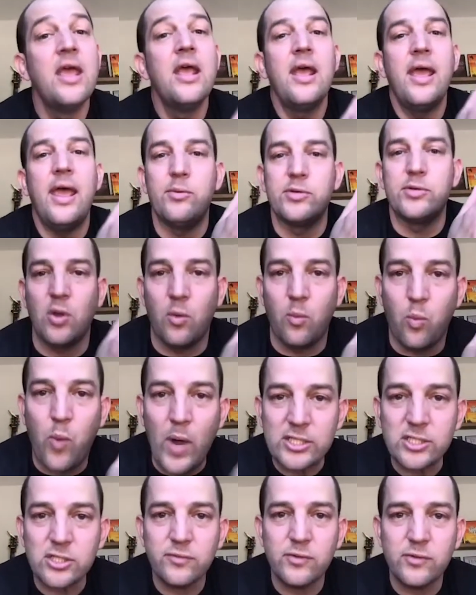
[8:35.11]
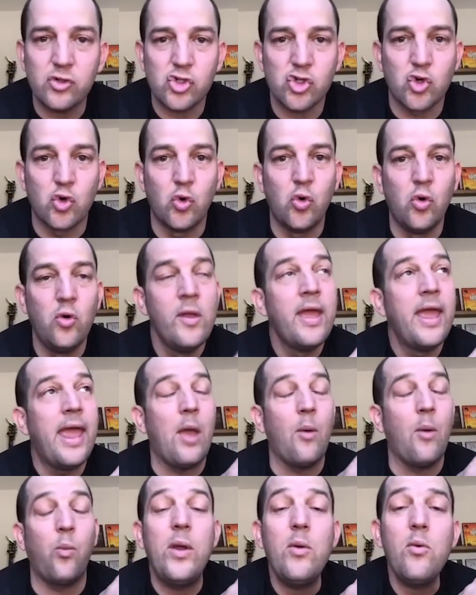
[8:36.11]
It was a Westerville school,
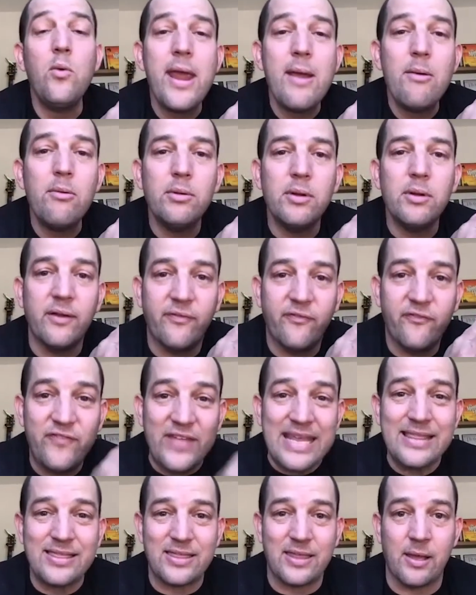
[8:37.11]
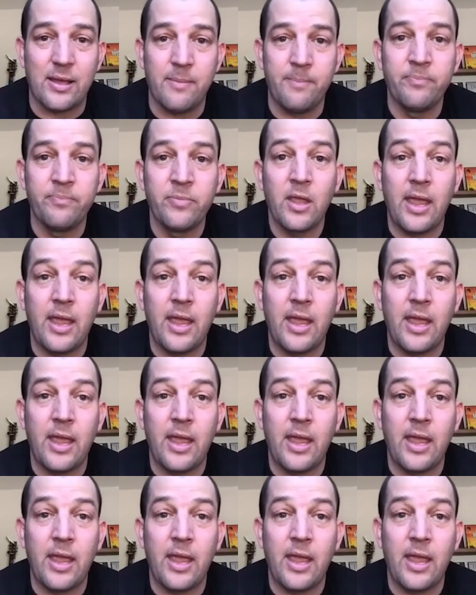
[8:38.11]
and we were able to defeat them